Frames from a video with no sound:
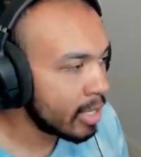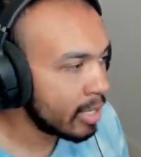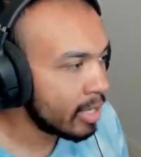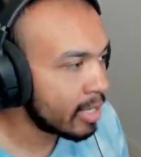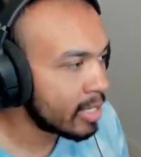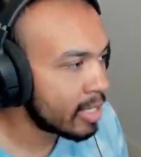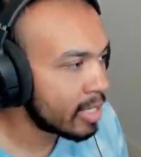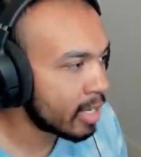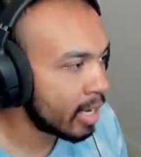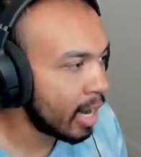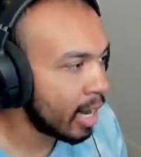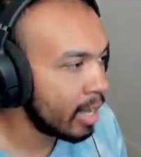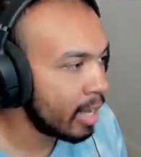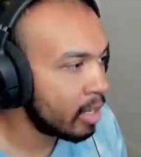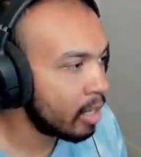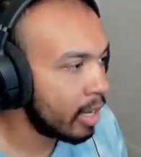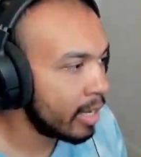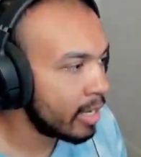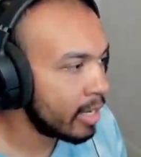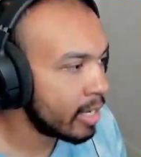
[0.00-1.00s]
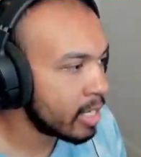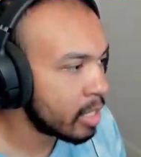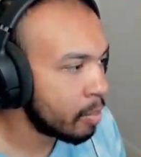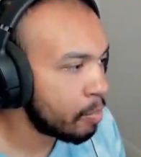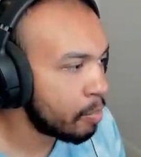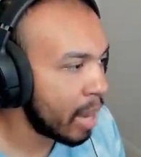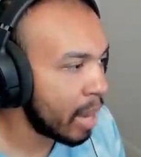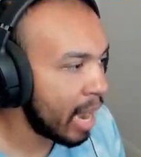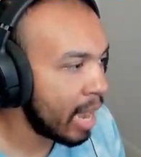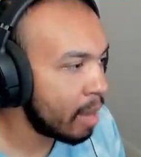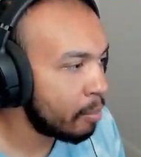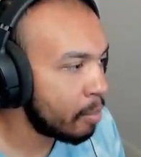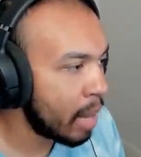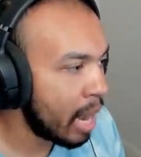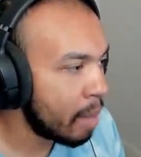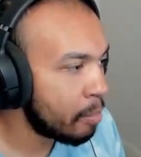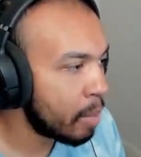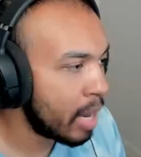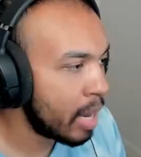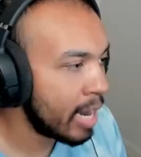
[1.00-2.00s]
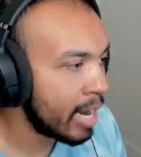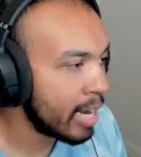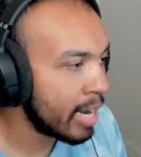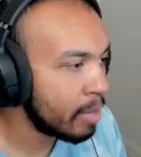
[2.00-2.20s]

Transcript: that Skyline is a bad map by any